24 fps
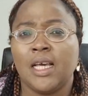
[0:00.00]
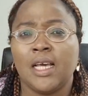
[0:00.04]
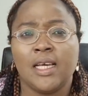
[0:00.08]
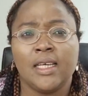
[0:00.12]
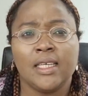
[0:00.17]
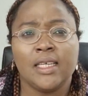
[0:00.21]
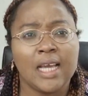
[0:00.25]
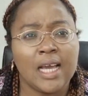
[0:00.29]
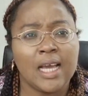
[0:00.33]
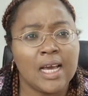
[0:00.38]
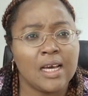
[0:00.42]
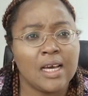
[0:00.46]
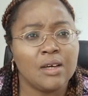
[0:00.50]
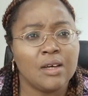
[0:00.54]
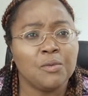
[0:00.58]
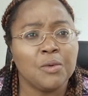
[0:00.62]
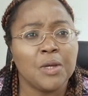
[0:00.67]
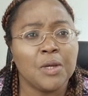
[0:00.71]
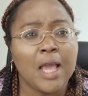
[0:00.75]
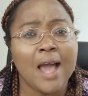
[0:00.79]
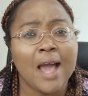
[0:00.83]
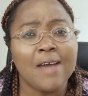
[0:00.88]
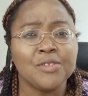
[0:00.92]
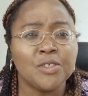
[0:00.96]
yeah,
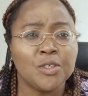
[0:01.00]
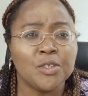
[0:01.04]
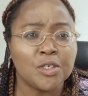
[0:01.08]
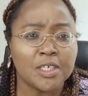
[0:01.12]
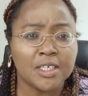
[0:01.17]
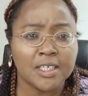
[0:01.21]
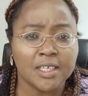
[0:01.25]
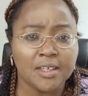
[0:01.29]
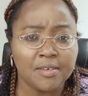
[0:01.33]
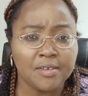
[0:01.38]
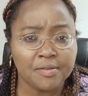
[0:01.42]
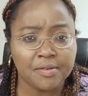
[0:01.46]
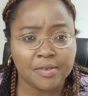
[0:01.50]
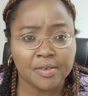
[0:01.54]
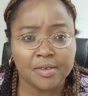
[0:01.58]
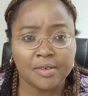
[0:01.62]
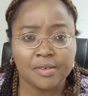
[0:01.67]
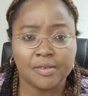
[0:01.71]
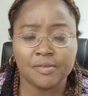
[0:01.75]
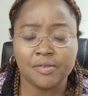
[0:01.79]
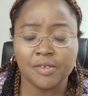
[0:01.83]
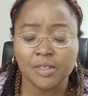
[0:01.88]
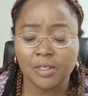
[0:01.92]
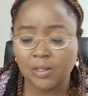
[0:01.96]
we have to grieve
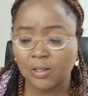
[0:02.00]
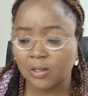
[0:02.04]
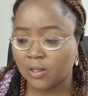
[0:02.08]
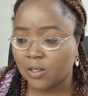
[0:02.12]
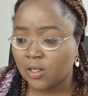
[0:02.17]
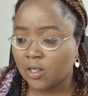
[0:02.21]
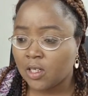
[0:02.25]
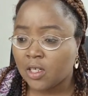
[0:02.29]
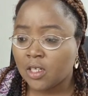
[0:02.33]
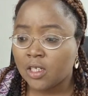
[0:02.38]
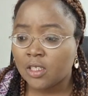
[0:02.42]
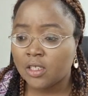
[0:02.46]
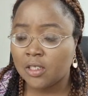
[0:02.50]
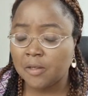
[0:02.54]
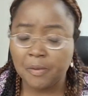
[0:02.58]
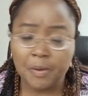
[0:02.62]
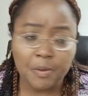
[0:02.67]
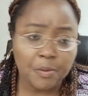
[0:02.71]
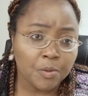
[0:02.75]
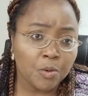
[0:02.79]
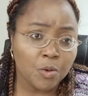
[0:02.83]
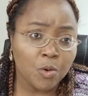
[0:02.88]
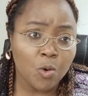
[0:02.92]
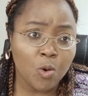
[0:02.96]
for the
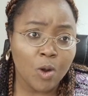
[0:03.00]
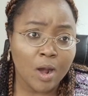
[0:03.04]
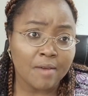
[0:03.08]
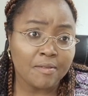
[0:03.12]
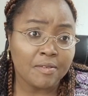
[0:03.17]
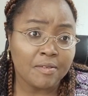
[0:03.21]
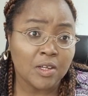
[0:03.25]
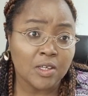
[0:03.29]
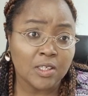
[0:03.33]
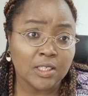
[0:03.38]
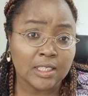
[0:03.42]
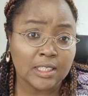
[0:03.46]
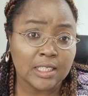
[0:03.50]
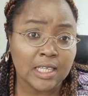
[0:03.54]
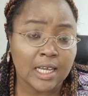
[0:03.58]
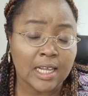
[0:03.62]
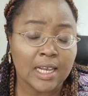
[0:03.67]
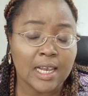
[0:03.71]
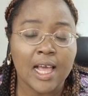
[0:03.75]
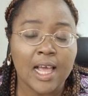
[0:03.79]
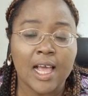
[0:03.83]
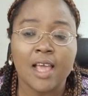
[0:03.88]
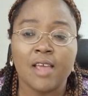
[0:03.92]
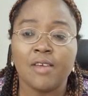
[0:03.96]
people who have lost their
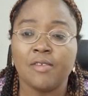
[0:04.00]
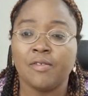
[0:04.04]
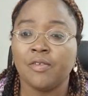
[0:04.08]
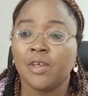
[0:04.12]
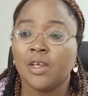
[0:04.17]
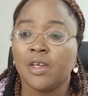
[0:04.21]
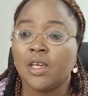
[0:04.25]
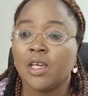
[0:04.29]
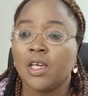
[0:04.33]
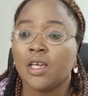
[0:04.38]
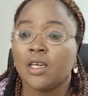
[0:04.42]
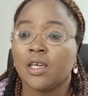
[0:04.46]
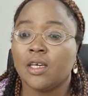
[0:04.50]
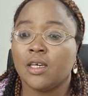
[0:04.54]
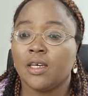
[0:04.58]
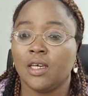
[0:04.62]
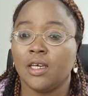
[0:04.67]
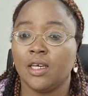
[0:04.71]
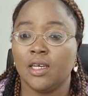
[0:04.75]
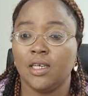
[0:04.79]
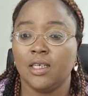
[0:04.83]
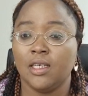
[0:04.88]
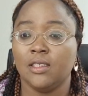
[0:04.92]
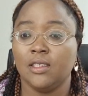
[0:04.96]
life,
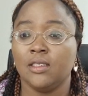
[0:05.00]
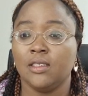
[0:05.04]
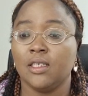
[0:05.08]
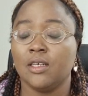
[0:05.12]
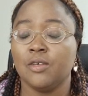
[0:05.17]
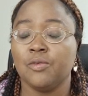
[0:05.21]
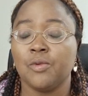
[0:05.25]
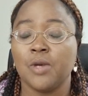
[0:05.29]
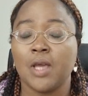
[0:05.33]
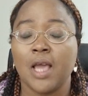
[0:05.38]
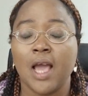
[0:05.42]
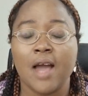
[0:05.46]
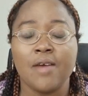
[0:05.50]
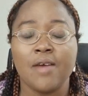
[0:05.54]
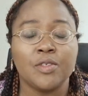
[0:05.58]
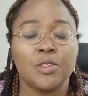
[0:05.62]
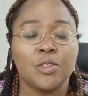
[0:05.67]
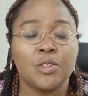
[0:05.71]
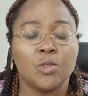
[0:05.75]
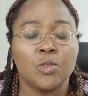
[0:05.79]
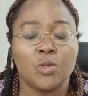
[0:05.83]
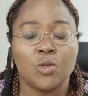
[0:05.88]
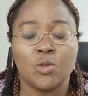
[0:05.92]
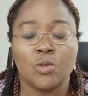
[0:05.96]
and we have
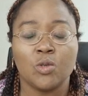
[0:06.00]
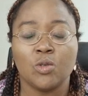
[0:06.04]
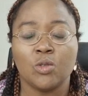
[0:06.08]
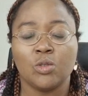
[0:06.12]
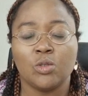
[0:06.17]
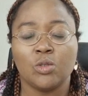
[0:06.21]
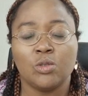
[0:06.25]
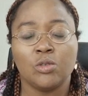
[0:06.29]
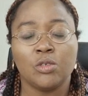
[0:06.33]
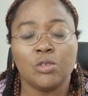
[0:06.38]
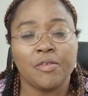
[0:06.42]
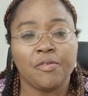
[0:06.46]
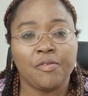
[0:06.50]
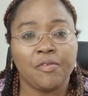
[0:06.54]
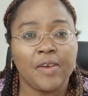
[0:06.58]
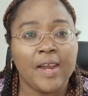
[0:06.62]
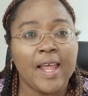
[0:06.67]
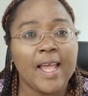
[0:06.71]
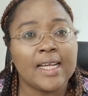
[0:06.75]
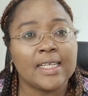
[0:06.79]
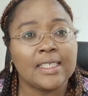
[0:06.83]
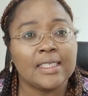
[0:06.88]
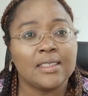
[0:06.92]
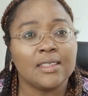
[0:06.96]
to
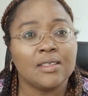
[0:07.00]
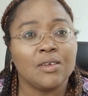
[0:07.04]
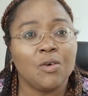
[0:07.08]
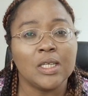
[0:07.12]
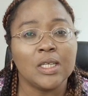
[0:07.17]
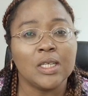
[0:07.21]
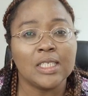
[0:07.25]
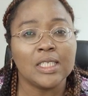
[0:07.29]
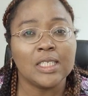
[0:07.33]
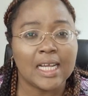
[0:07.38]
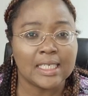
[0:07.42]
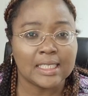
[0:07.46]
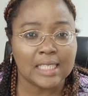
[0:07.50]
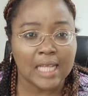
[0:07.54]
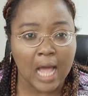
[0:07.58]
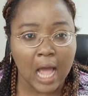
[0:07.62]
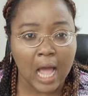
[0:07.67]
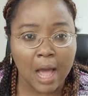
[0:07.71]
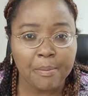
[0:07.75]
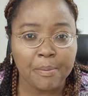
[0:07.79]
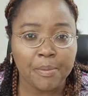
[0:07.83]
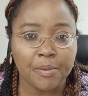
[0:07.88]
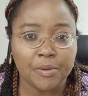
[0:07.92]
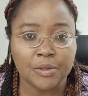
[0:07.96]
reflect on what has
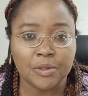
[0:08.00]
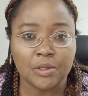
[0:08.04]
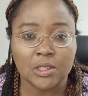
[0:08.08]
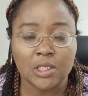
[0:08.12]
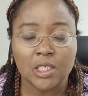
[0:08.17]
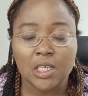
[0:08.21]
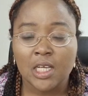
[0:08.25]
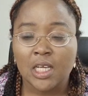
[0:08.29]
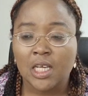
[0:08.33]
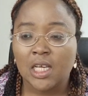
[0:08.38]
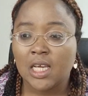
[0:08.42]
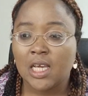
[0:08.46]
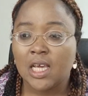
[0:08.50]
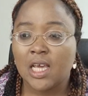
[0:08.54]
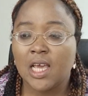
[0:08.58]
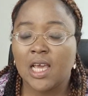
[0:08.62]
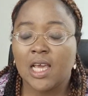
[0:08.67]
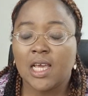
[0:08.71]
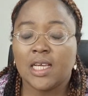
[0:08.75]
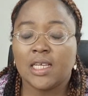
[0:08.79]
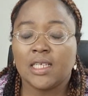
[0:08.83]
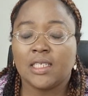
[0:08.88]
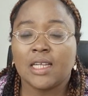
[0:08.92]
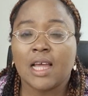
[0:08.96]
happened
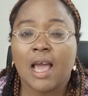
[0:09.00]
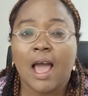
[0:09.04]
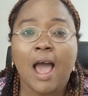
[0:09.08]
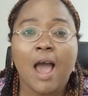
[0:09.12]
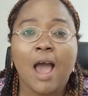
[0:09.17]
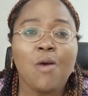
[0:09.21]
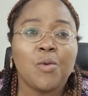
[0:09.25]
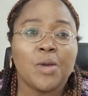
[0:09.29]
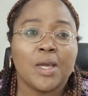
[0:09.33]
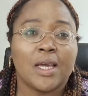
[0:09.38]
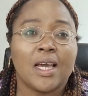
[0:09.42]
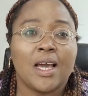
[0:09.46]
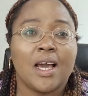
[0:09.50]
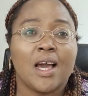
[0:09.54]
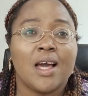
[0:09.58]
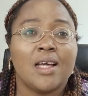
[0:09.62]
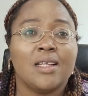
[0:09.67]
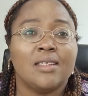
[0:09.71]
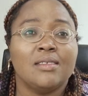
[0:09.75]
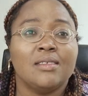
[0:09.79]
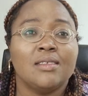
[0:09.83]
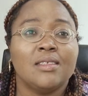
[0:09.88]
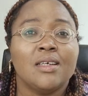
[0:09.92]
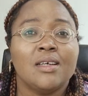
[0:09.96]
and how we
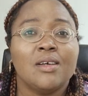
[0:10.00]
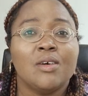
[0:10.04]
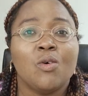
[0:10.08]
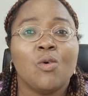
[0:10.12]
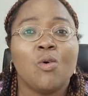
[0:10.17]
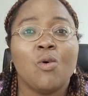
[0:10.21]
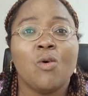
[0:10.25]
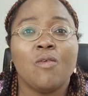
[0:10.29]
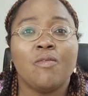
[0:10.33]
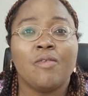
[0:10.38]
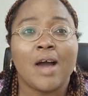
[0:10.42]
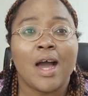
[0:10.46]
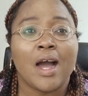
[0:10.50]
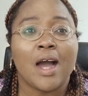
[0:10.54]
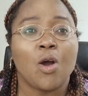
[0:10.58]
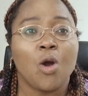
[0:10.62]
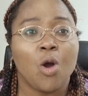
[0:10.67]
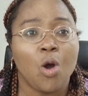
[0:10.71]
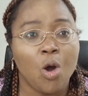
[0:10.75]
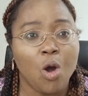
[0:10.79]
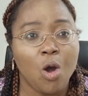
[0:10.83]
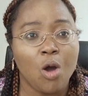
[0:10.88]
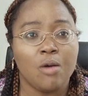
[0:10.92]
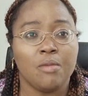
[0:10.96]
can
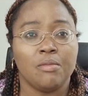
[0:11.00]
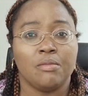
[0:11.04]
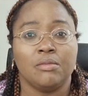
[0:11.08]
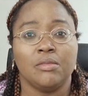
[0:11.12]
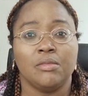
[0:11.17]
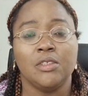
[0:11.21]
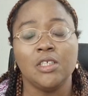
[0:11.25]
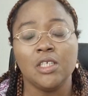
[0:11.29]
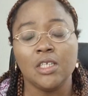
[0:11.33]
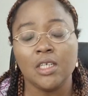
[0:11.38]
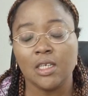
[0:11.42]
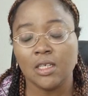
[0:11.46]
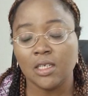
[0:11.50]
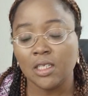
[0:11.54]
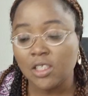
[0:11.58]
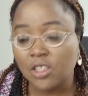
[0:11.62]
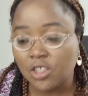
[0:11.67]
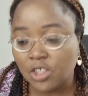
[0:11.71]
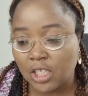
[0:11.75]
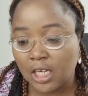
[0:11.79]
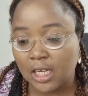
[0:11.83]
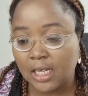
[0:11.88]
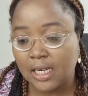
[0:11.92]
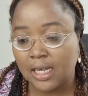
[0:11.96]
overcome
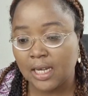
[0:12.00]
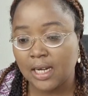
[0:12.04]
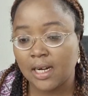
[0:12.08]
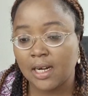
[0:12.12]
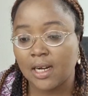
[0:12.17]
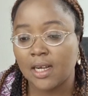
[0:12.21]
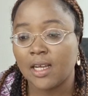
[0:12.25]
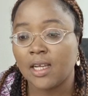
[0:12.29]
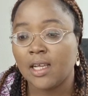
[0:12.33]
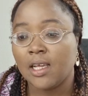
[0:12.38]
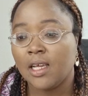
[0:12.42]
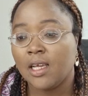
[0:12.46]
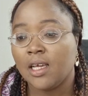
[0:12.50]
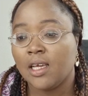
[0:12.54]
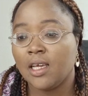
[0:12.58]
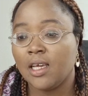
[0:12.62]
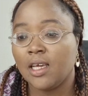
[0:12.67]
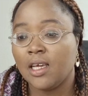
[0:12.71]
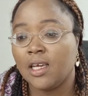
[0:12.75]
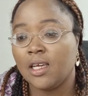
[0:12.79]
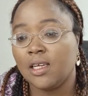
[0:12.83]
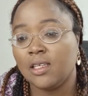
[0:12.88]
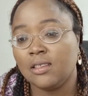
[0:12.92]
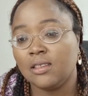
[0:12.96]
in general,
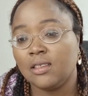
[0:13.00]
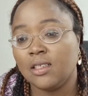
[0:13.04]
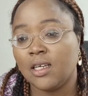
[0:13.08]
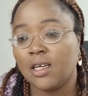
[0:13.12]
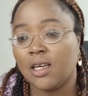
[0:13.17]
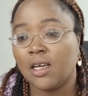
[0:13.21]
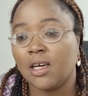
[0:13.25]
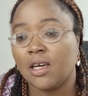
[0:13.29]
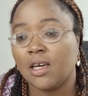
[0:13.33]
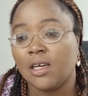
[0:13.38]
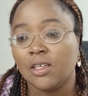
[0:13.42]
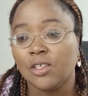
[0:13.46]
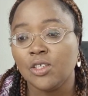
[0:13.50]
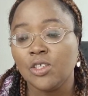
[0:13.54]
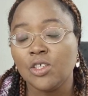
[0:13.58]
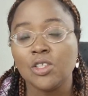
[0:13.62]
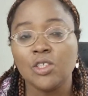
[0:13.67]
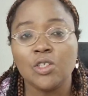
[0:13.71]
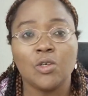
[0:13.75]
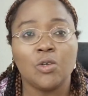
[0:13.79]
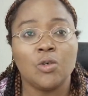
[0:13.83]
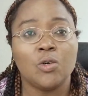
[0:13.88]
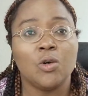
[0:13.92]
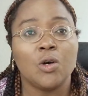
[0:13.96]
and
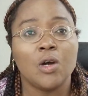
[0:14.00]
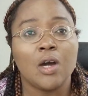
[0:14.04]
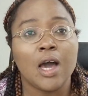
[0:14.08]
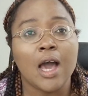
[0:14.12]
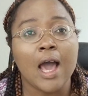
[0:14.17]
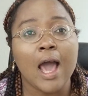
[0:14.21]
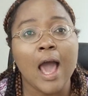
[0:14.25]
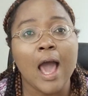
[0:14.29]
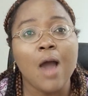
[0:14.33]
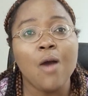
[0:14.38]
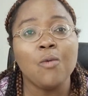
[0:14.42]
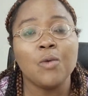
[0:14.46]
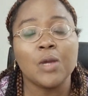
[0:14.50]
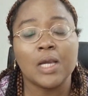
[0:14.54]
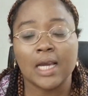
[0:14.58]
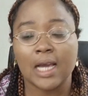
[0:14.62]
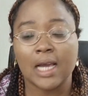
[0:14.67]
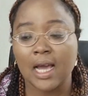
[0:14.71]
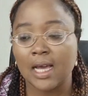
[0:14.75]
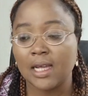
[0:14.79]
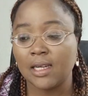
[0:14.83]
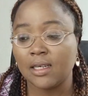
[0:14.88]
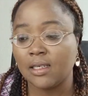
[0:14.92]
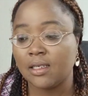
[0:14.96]
how we
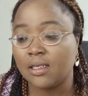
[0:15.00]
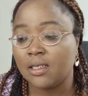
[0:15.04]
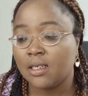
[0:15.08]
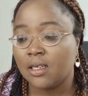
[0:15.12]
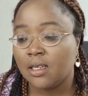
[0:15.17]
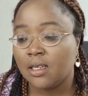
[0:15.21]
can